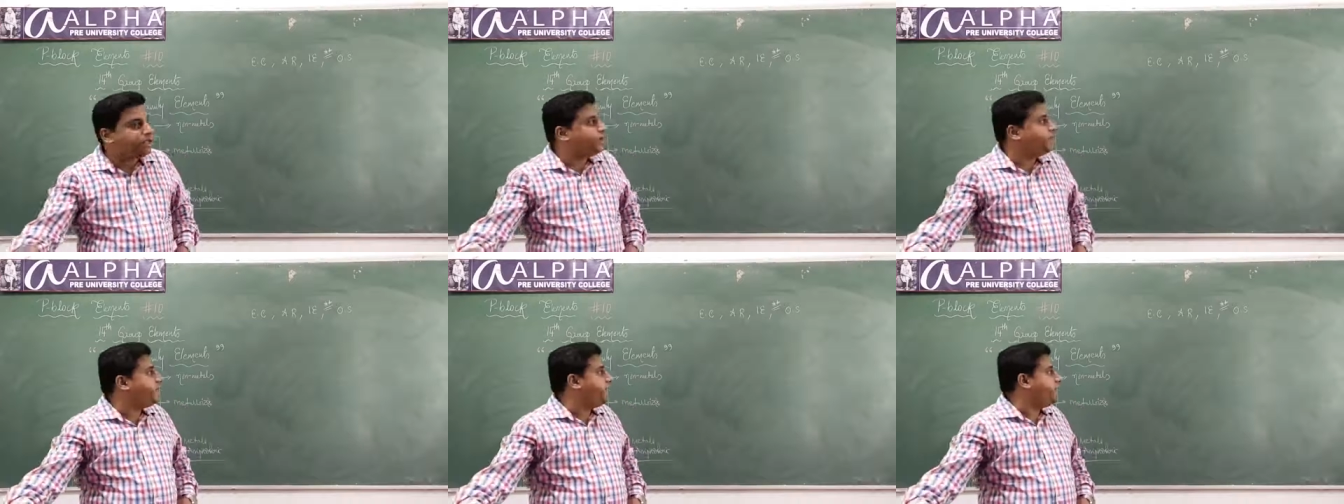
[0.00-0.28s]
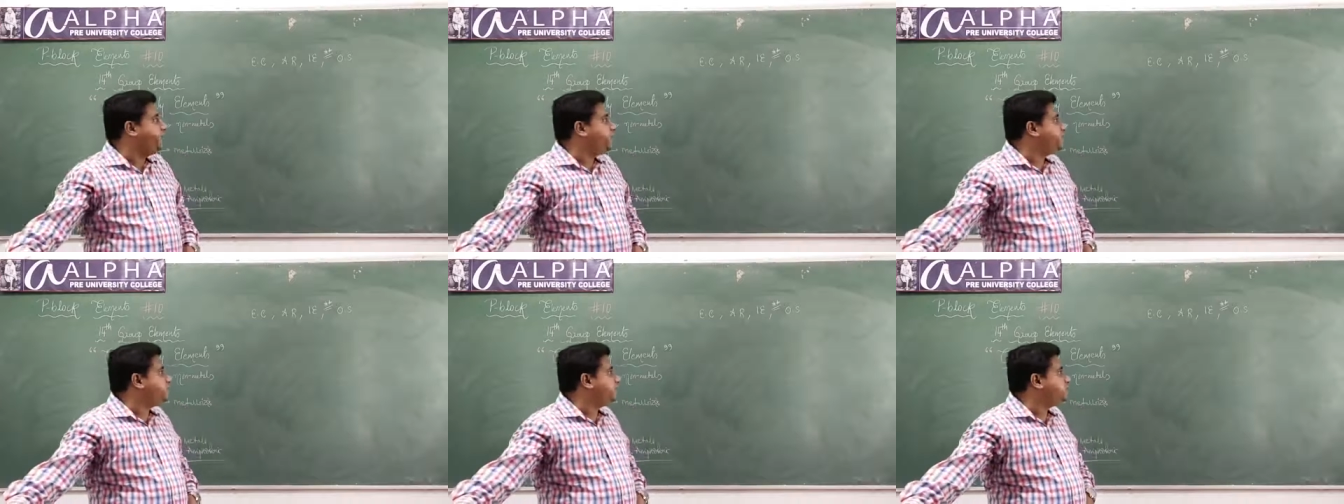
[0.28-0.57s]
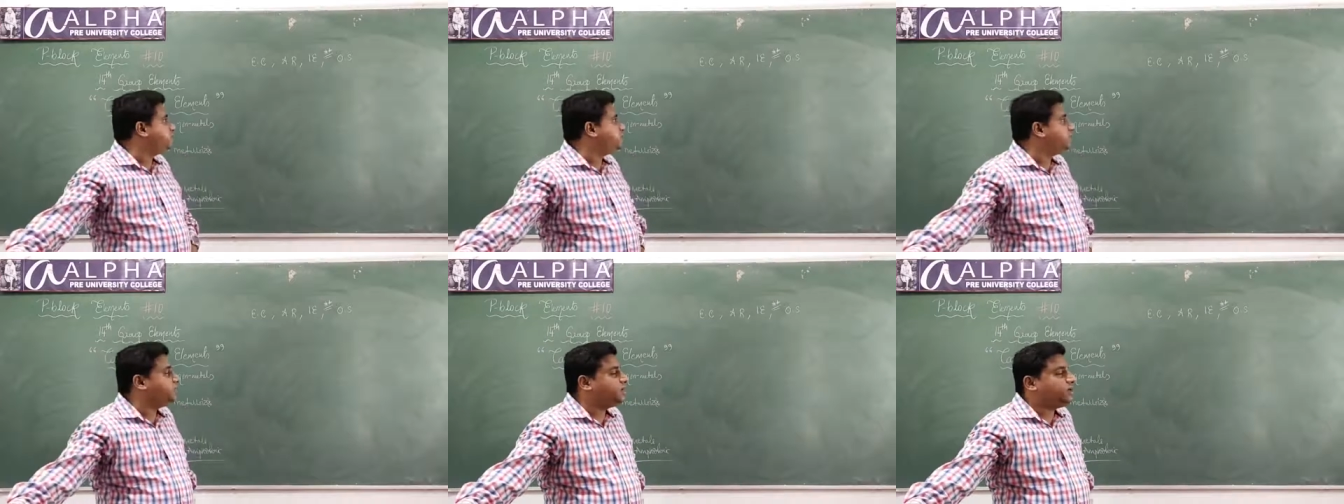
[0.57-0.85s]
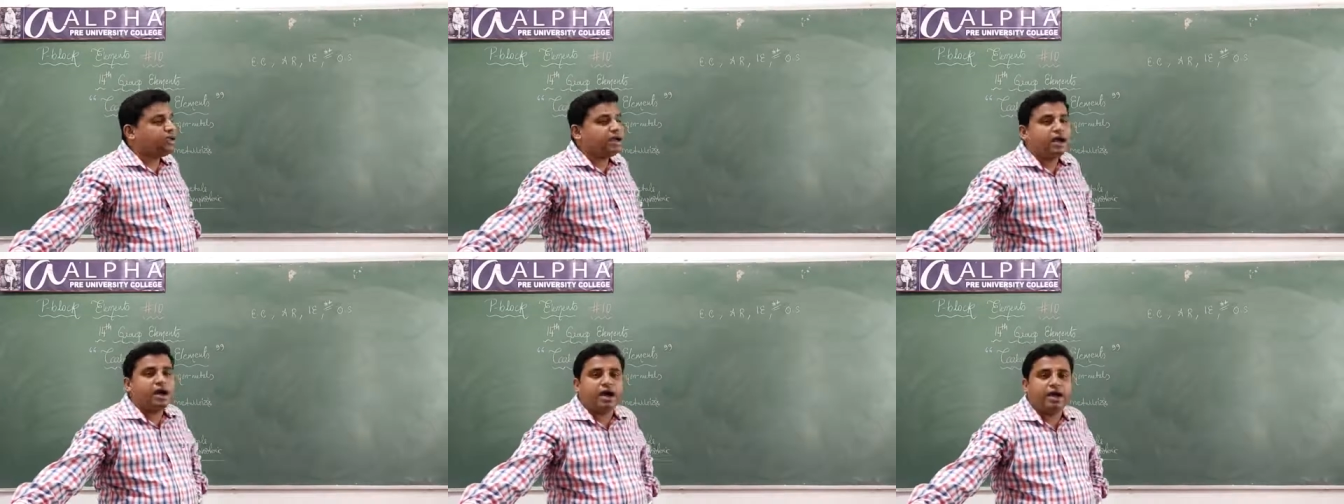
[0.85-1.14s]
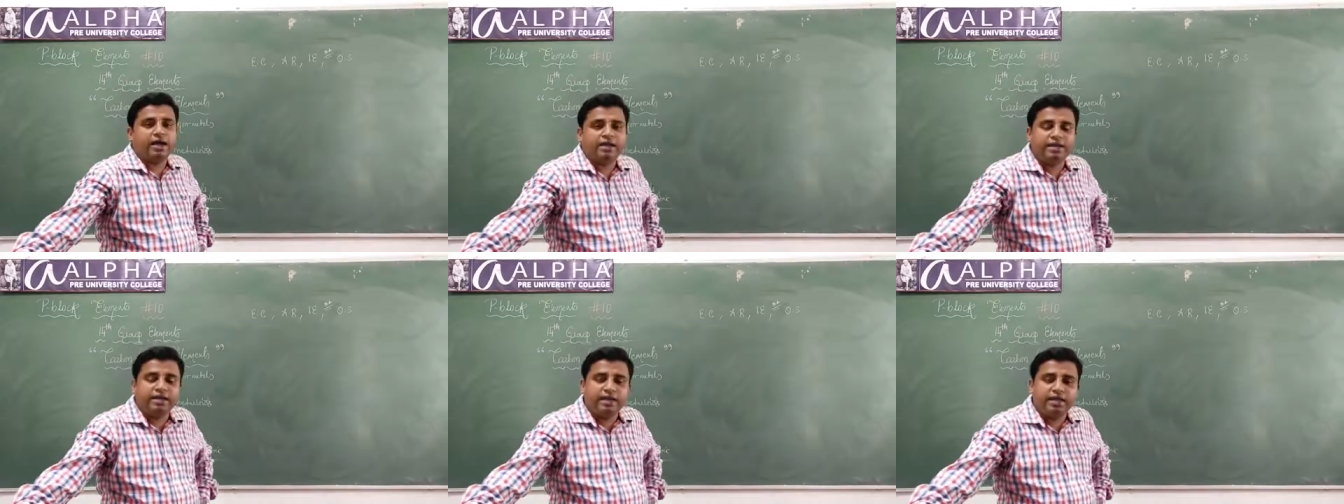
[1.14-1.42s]
radius,
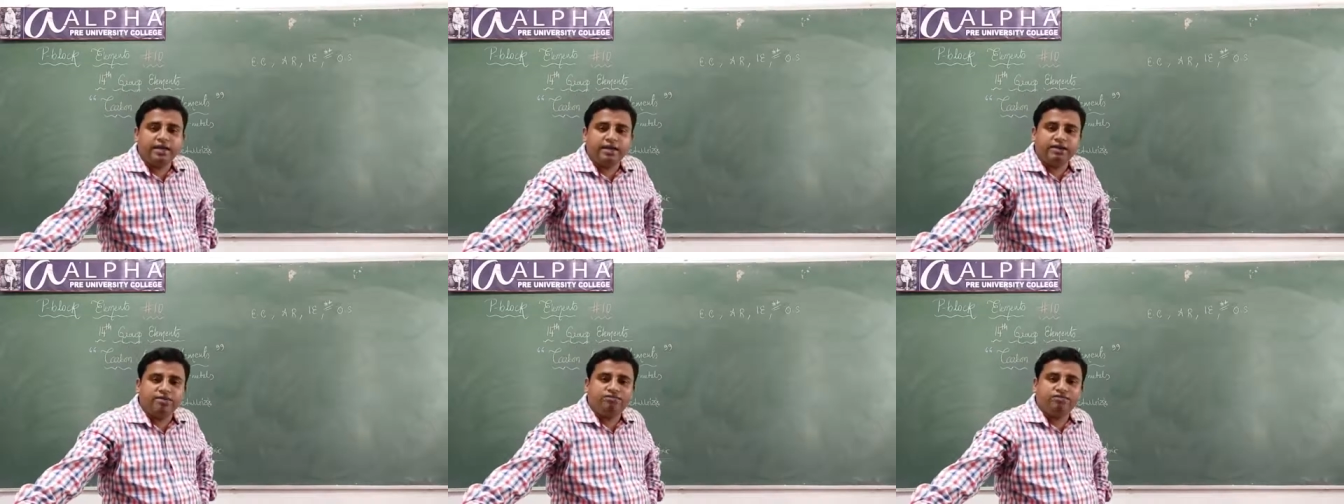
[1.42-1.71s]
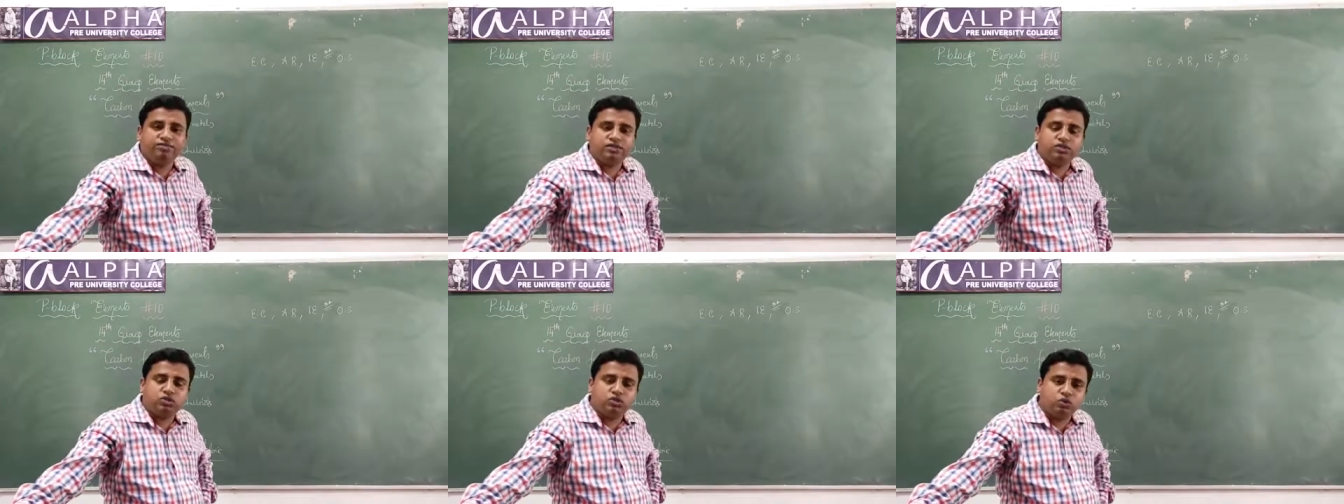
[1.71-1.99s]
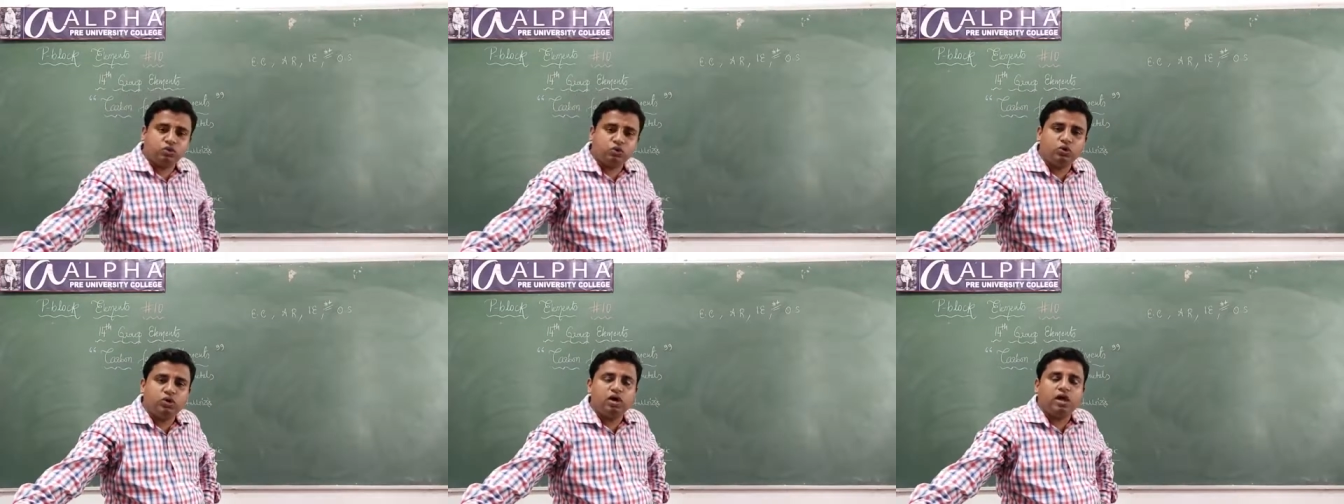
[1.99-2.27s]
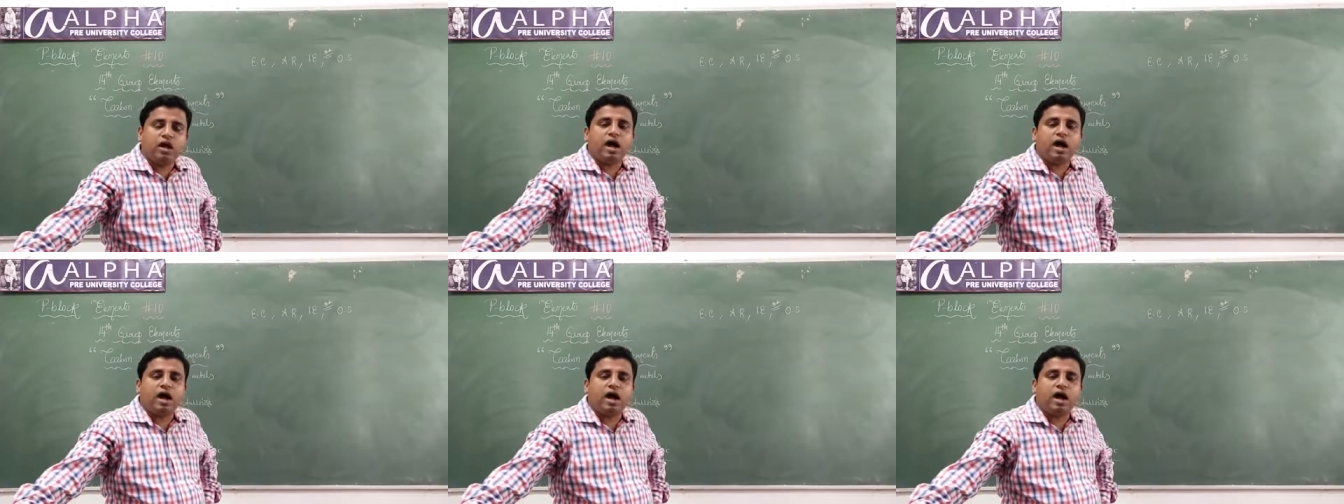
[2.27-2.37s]
IE refers to